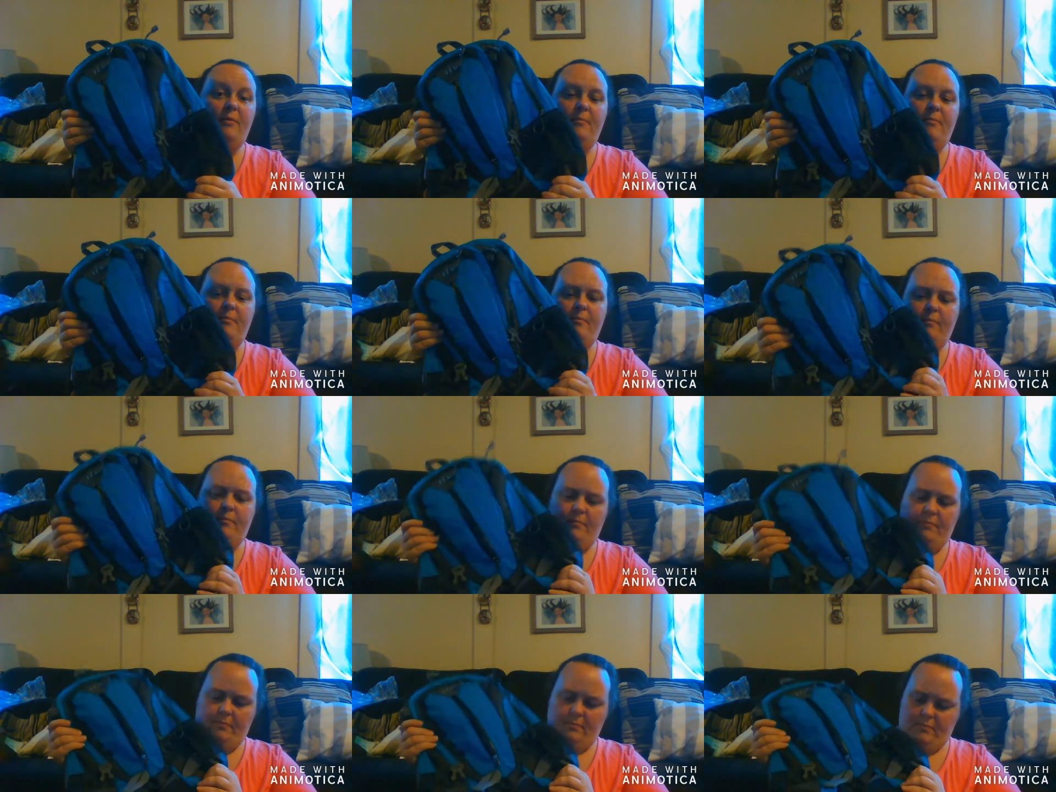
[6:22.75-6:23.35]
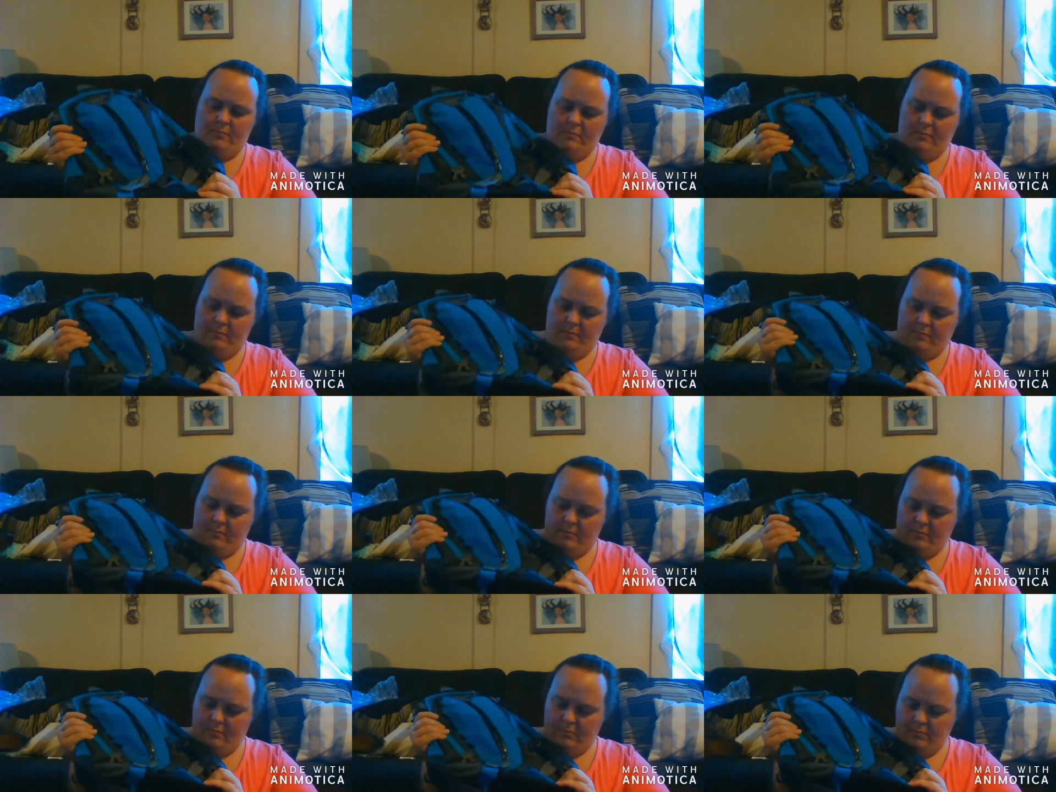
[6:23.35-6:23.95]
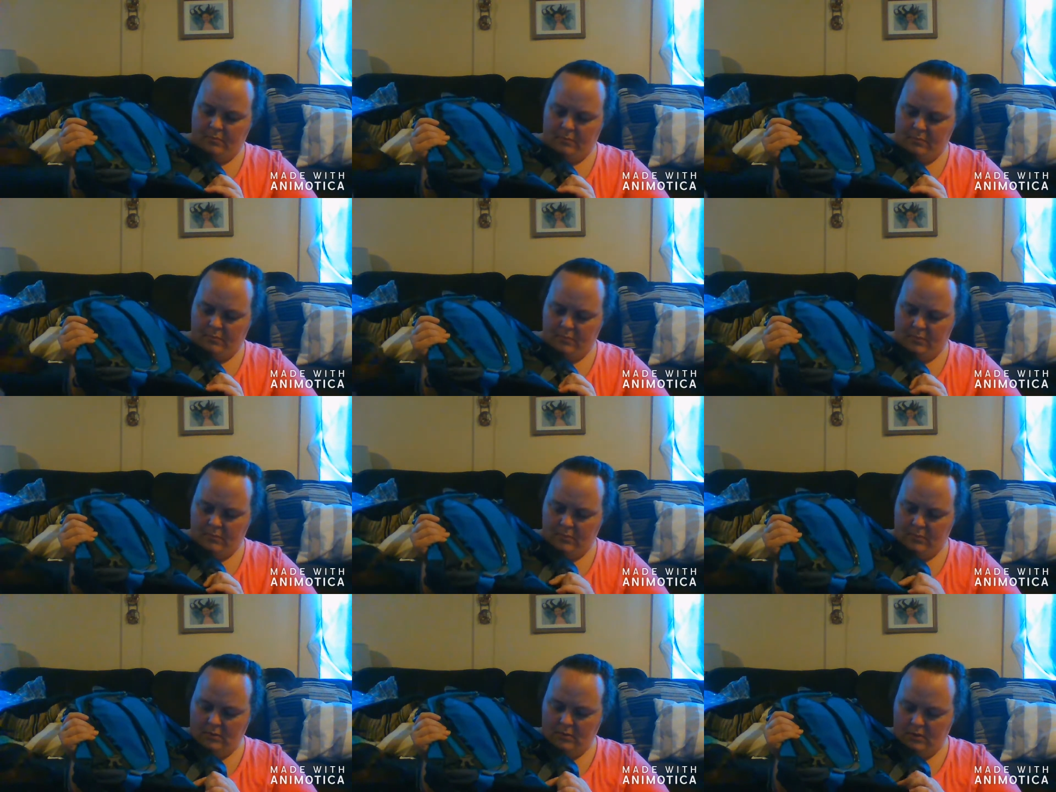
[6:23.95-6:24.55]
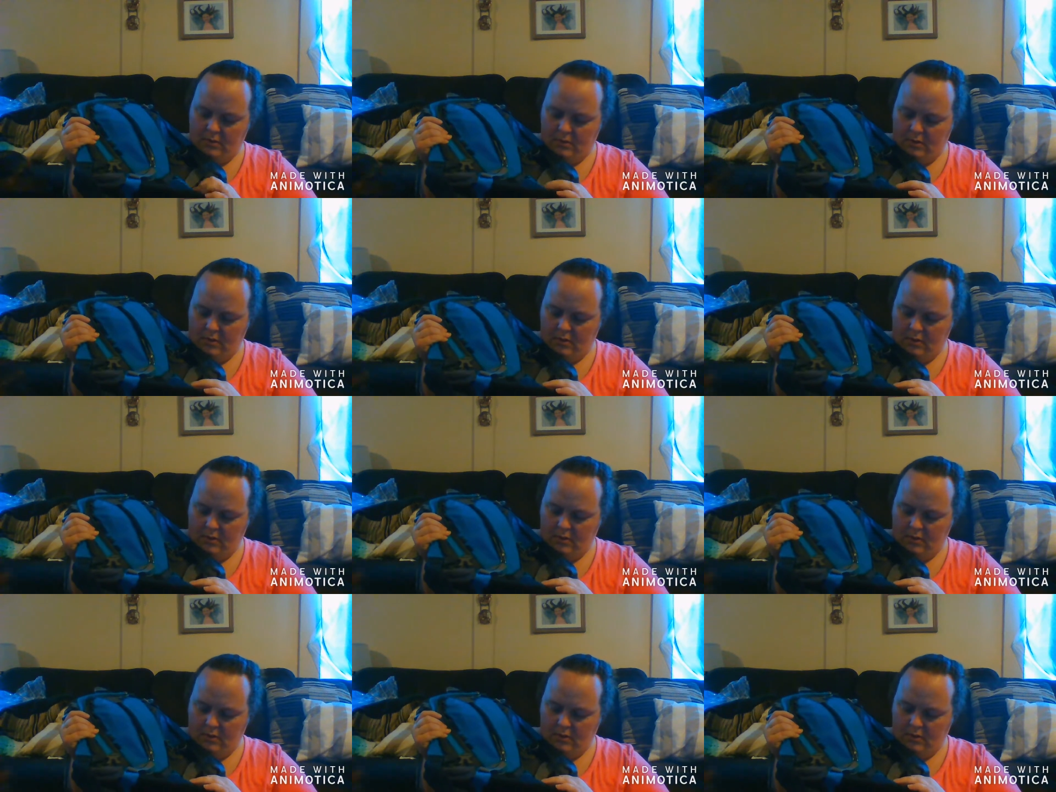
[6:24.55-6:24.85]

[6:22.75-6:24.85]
Nothing is said.